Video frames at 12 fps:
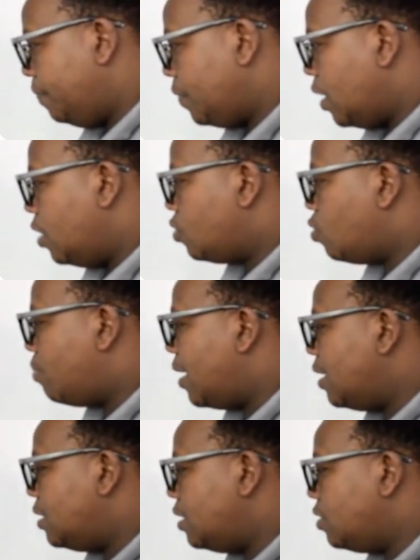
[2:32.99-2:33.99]
So my
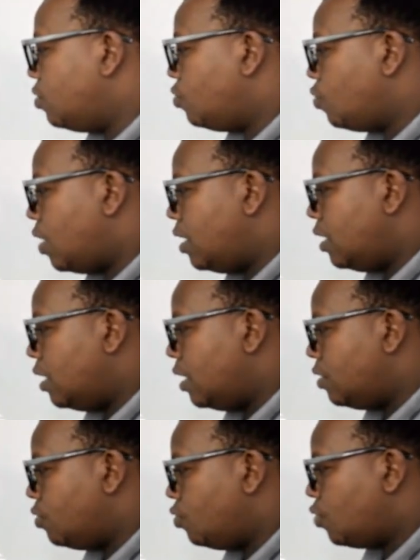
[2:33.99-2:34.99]
entry is
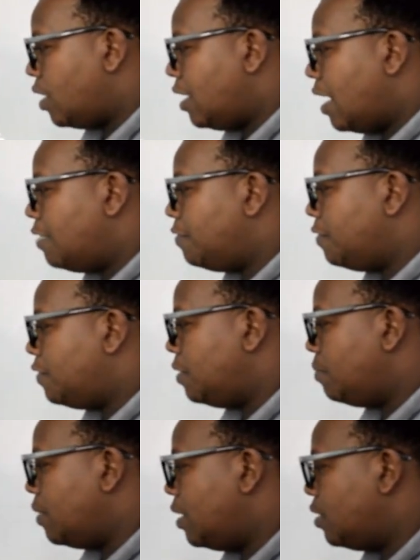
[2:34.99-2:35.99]
usually at
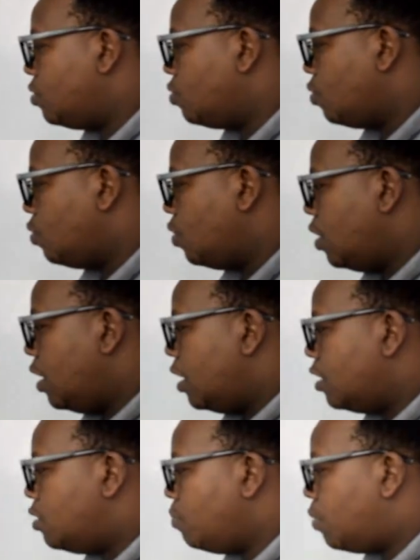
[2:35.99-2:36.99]
15 minutes, so
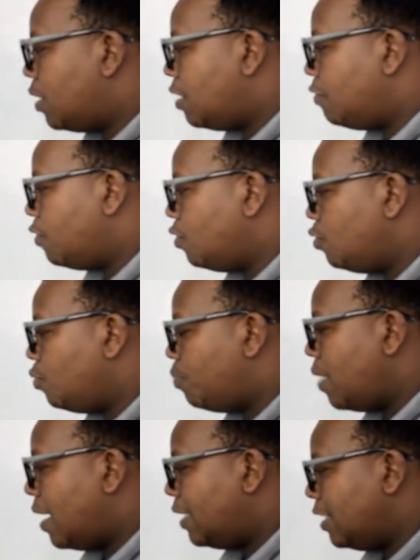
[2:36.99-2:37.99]
it's important for you to
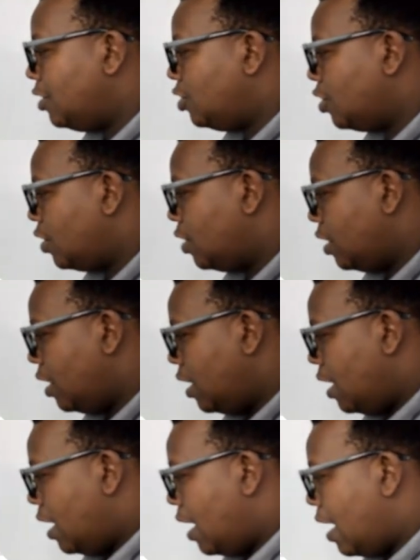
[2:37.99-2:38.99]
pay attention
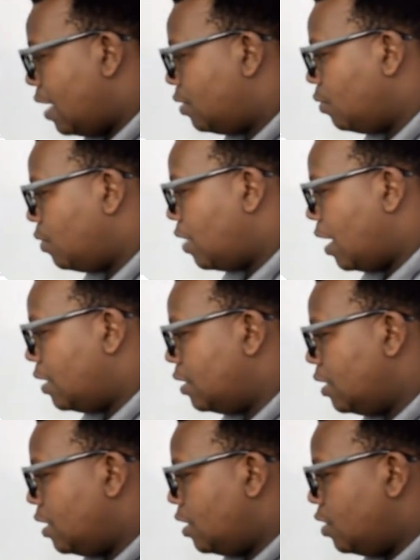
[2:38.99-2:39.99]
to that.
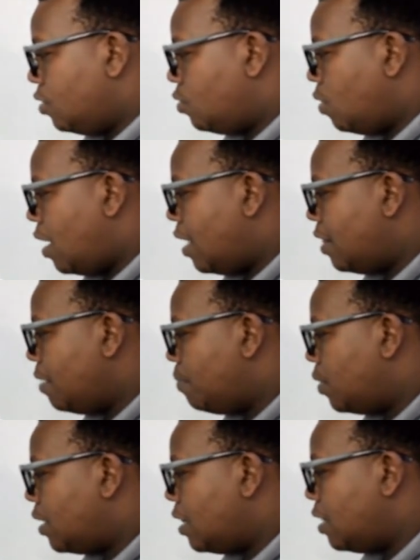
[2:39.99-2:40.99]
So another
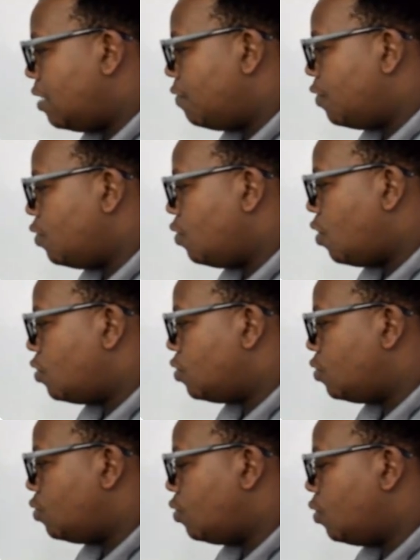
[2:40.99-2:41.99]
important thing for you also
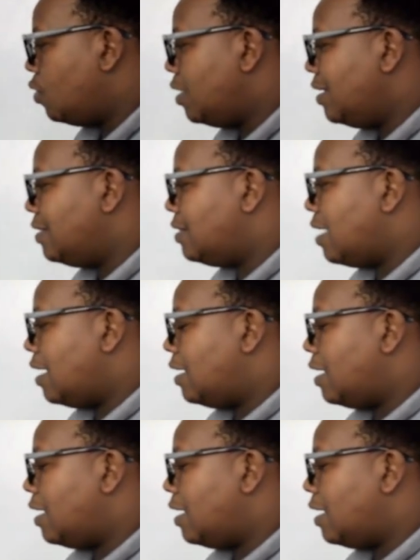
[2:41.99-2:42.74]
to know is that